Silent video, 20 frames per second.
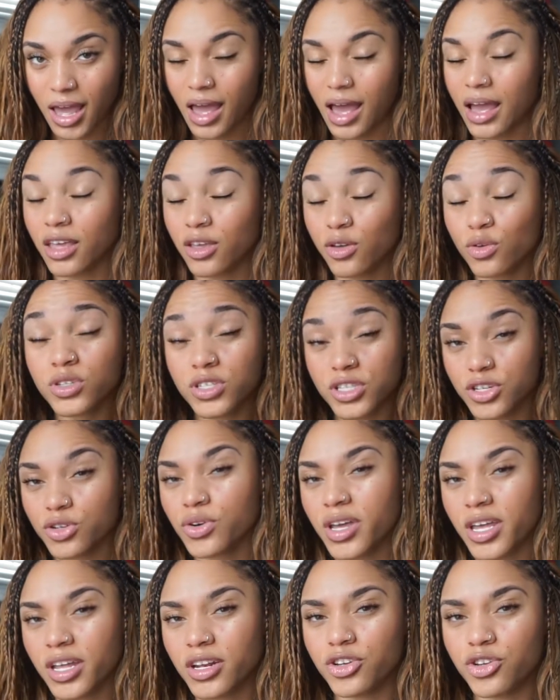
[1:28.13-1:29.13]
You
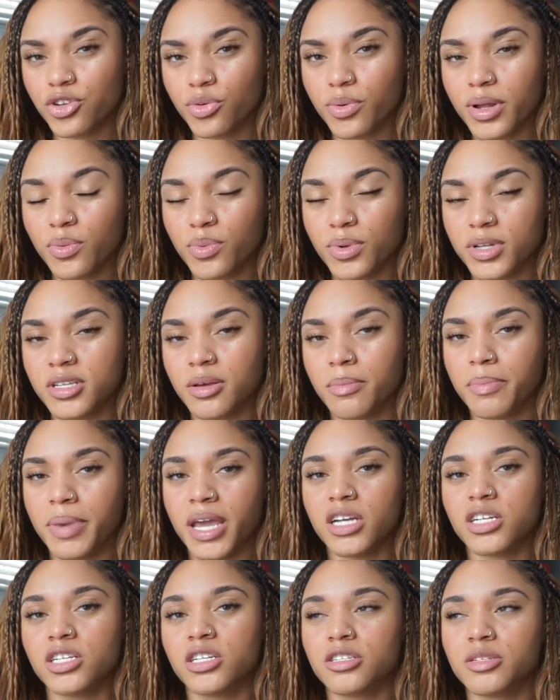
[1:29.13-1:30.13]
still can do it with some
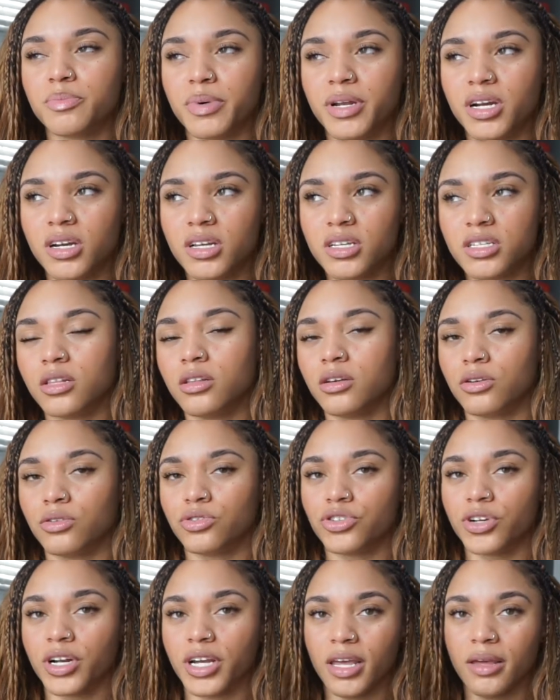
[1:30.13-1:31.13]
patience, but it is a little
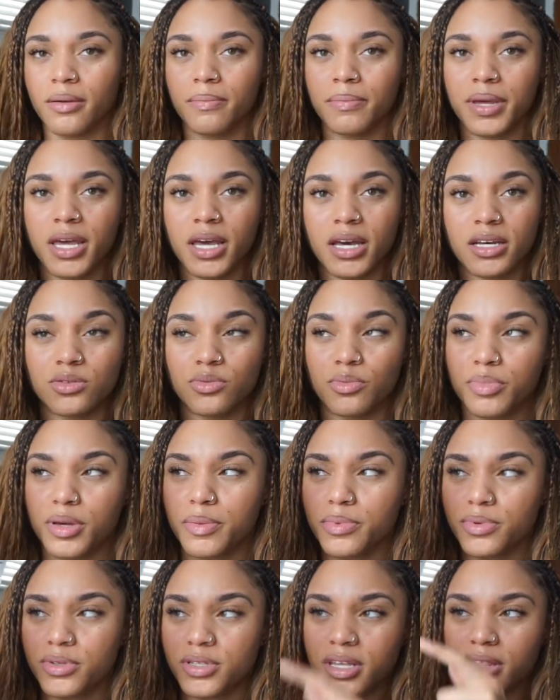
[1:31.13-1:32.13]
tricky, because when
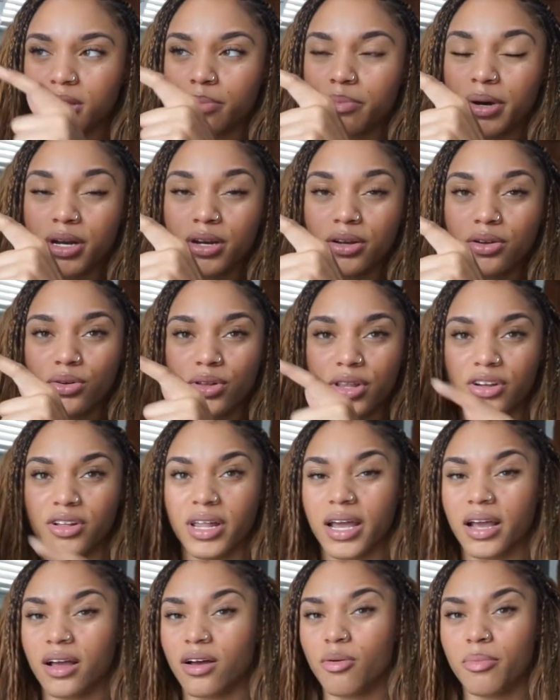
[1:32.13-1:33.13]
people see the bundle, they're
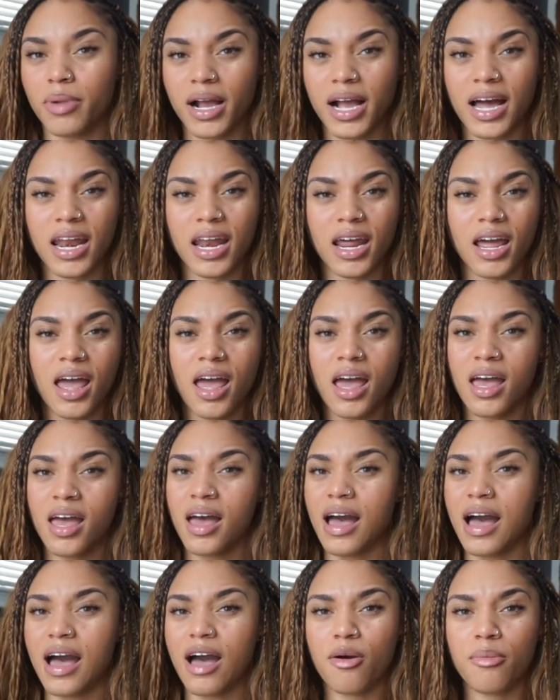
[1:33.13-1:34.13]
like, oh my god,
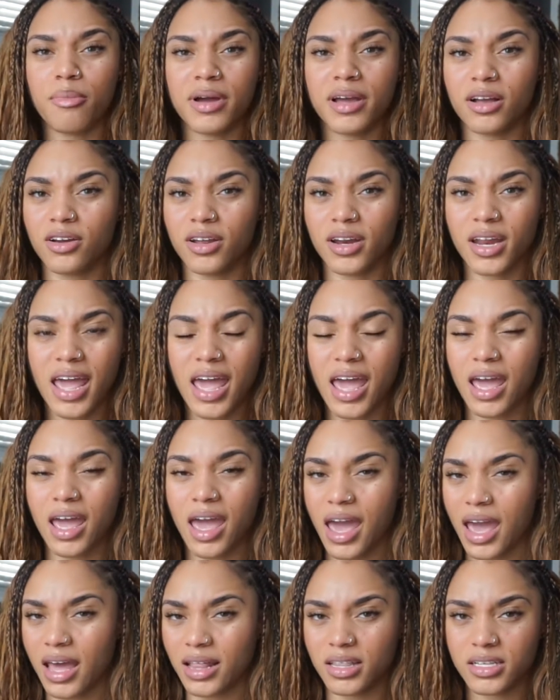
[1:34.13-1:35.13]
how am I gonna
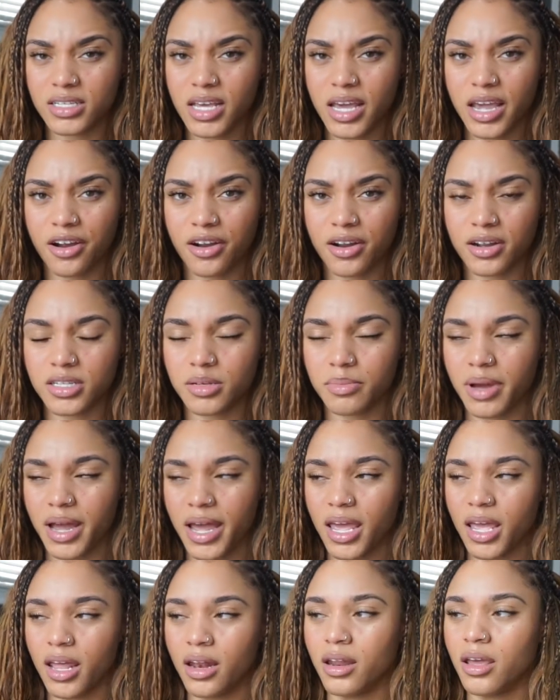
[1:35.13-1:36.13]
add this hair into my
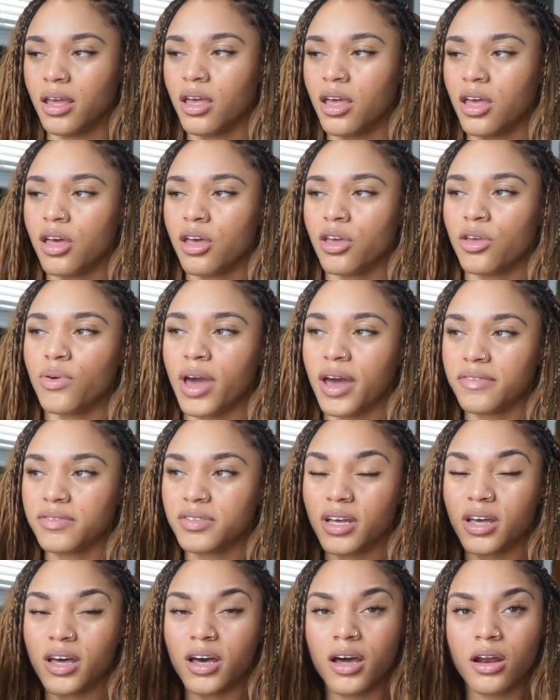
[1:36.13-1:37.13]
head? You have
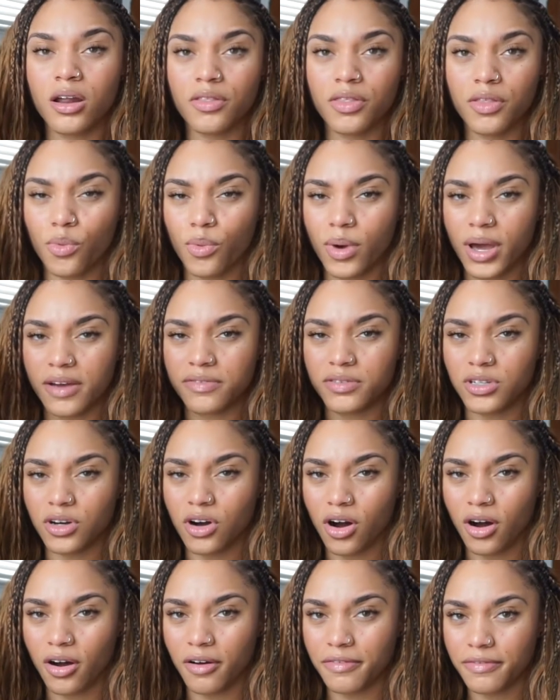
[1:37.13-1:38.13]
to cut the weft
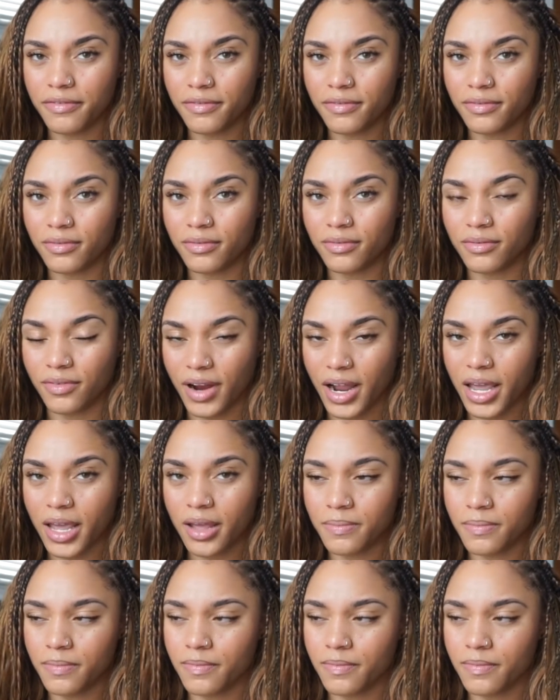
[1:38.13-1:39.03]
off, right?